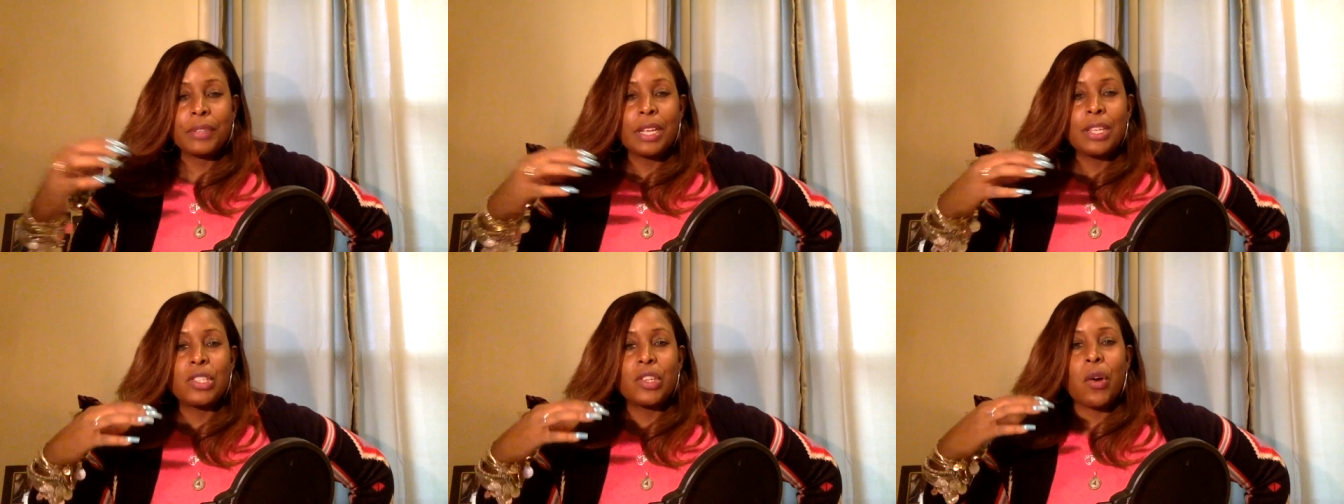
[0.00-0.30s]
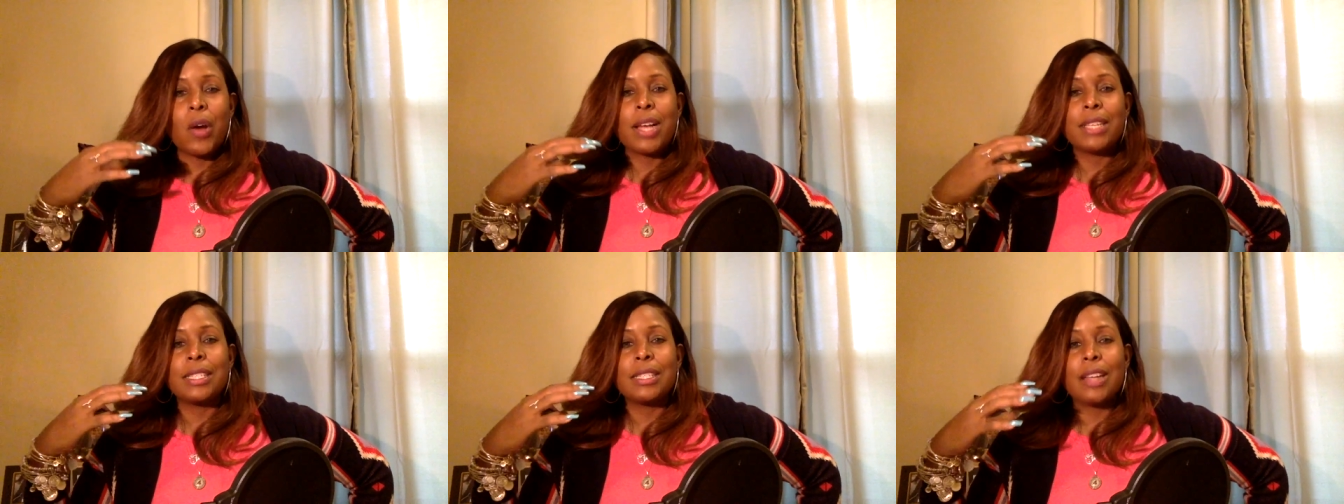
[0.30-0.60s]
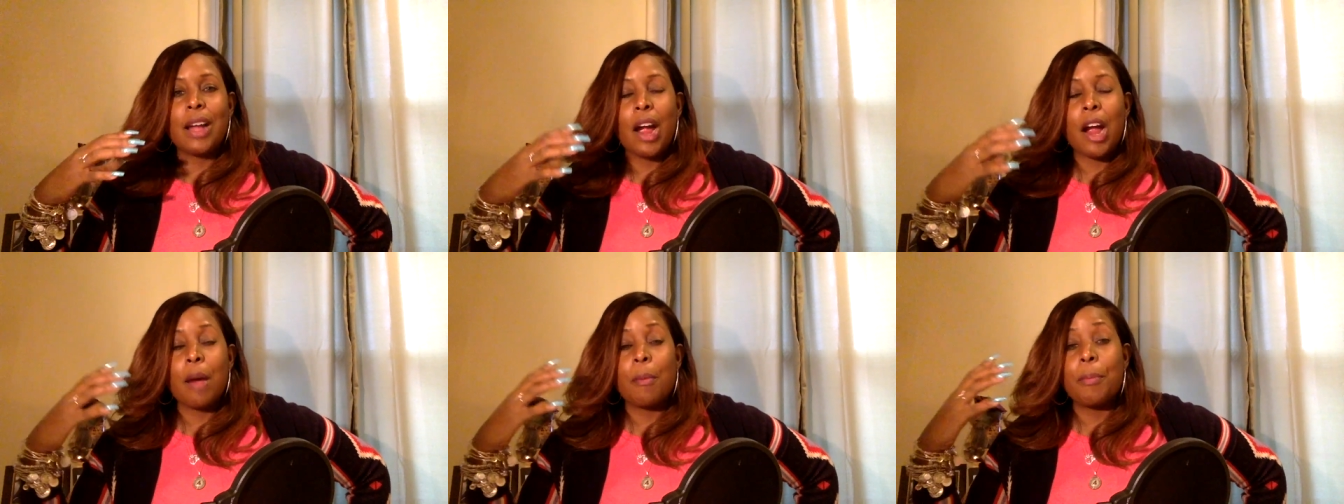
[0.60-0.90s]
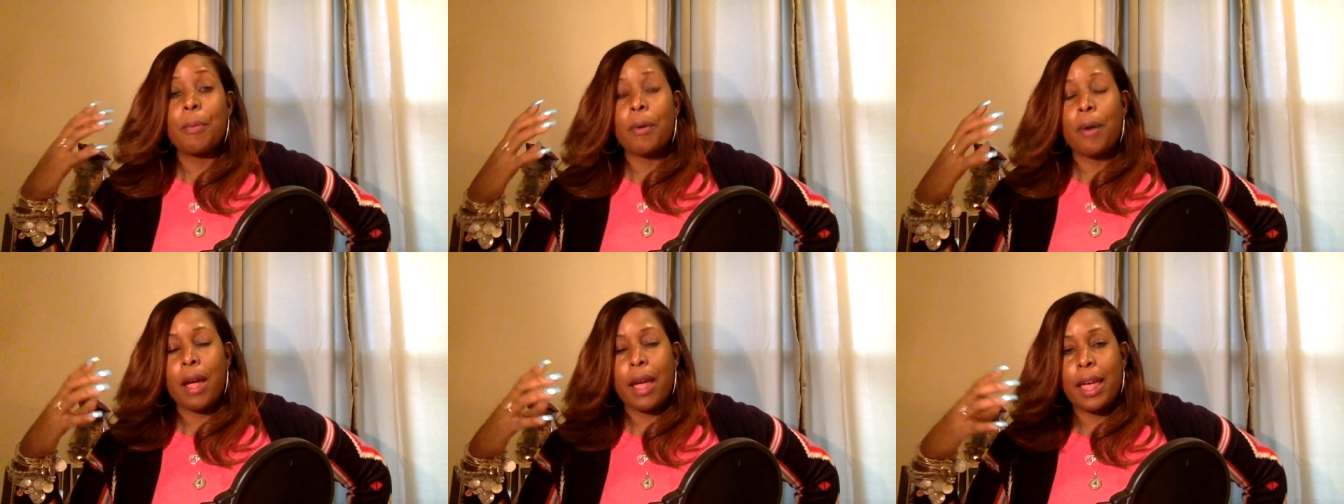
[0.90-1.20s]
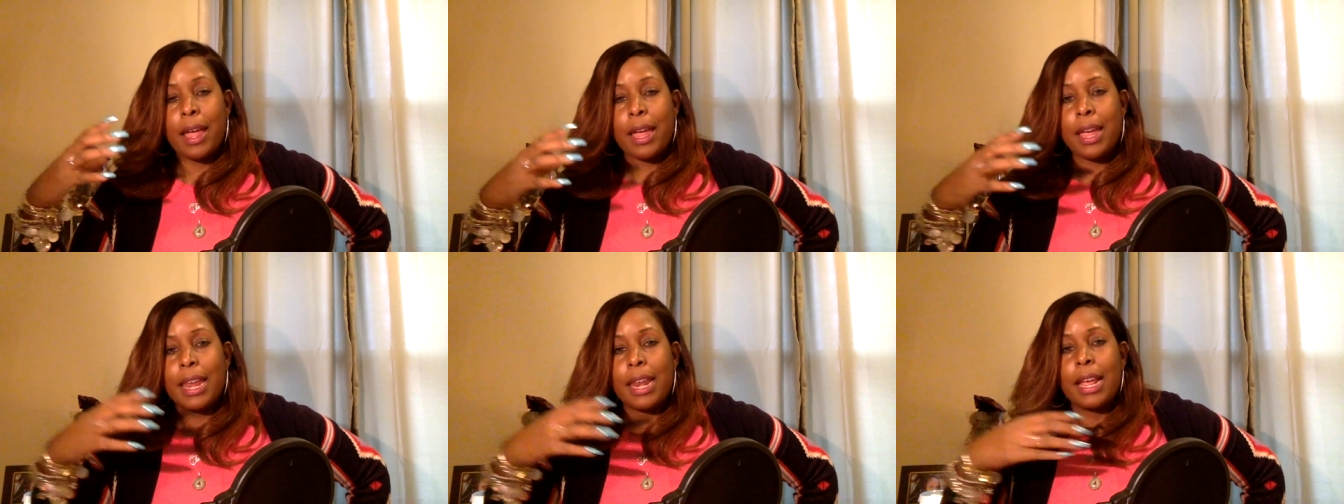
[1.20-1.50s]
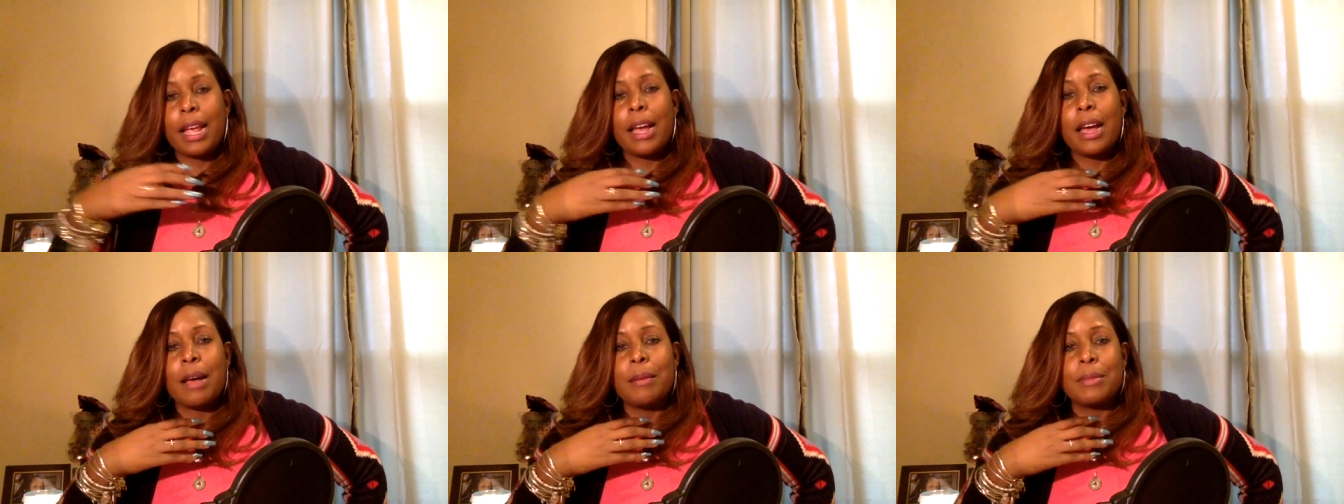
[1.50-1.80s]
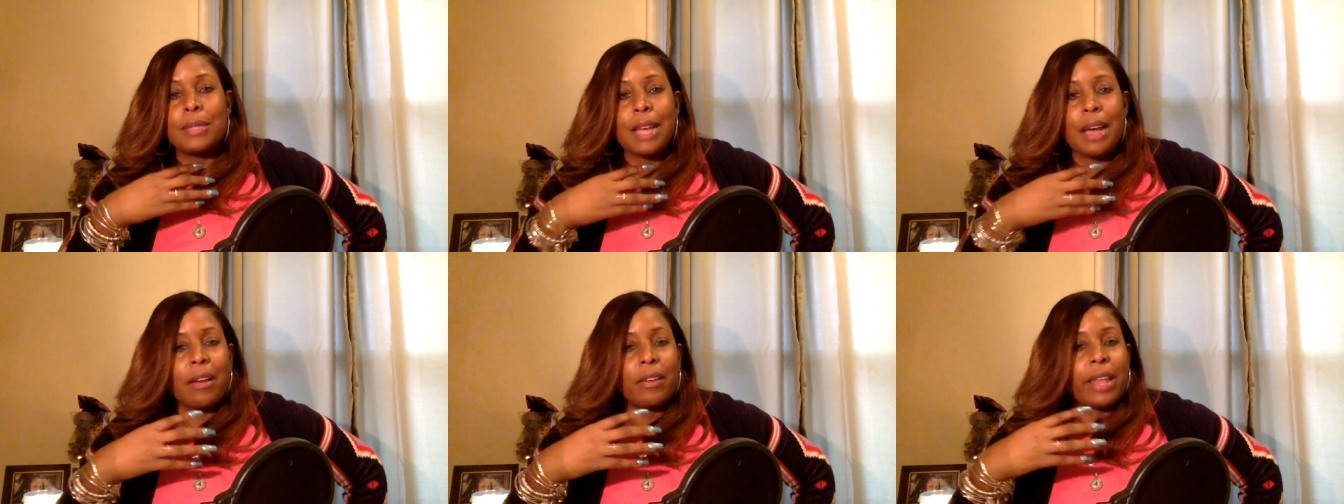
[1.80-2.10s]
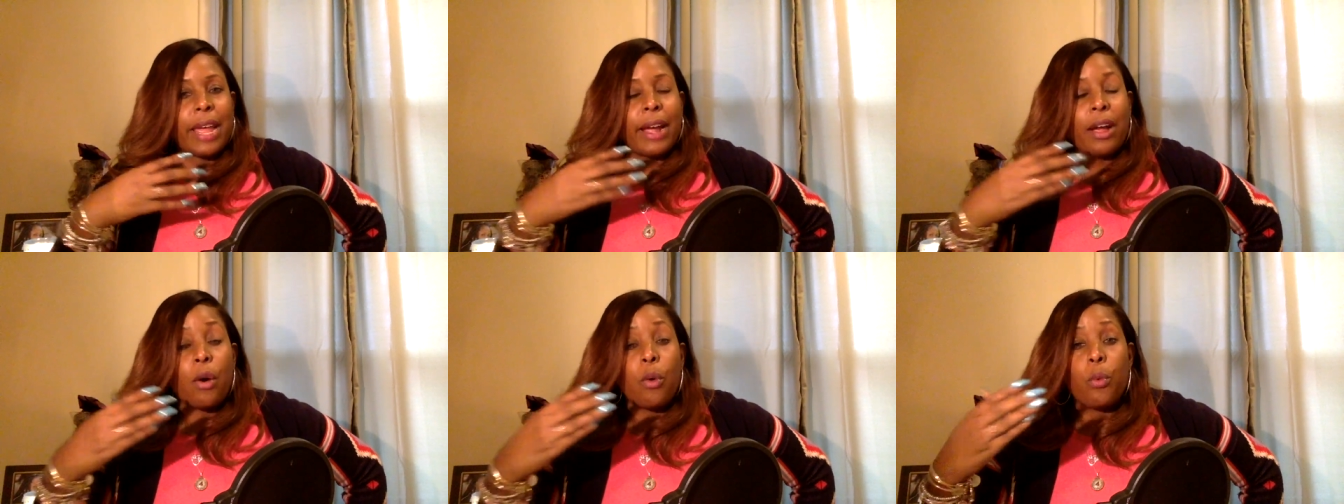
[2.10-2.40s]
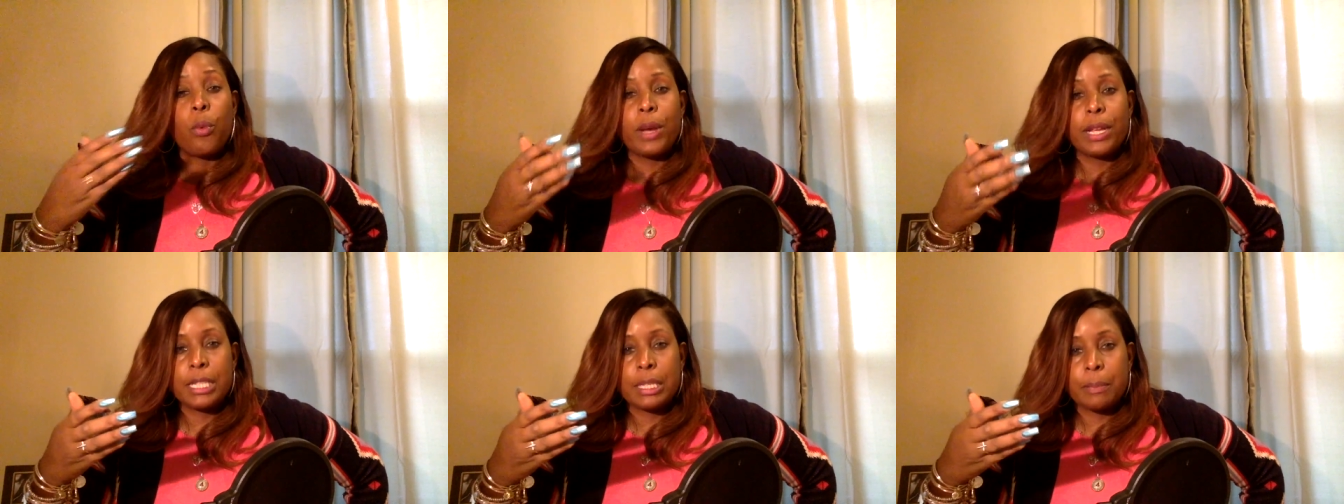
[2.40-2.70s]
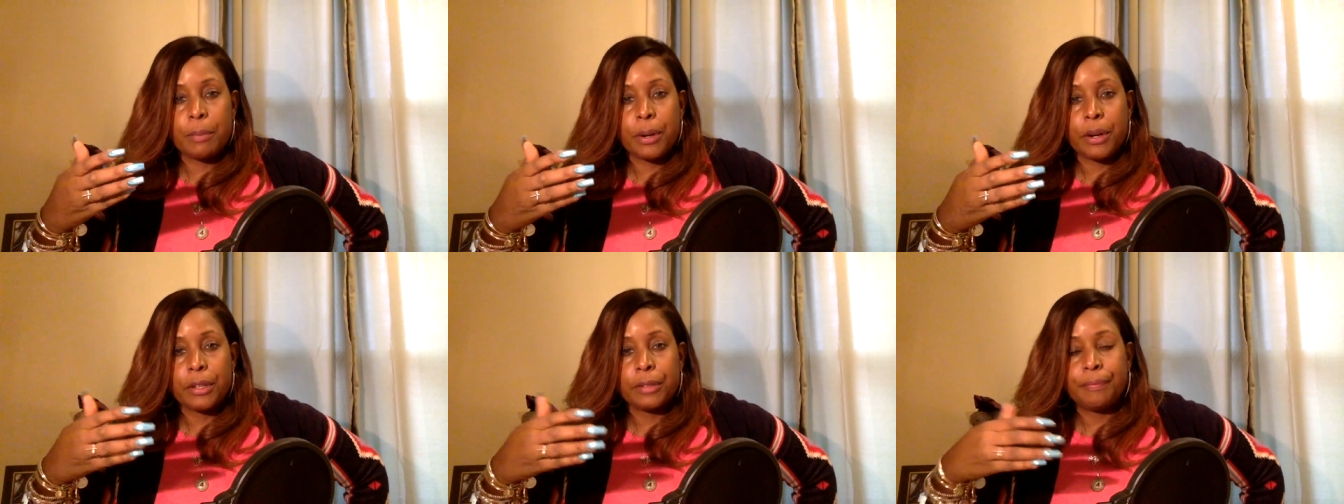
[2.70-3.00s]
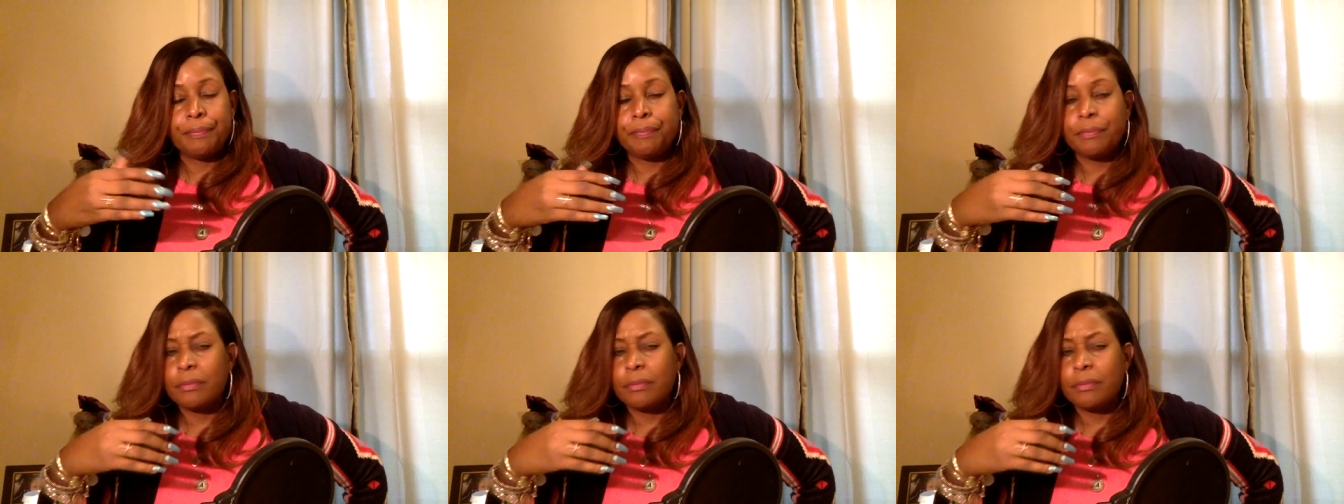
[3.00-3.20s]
So I start praying, and it comes out like a whisper.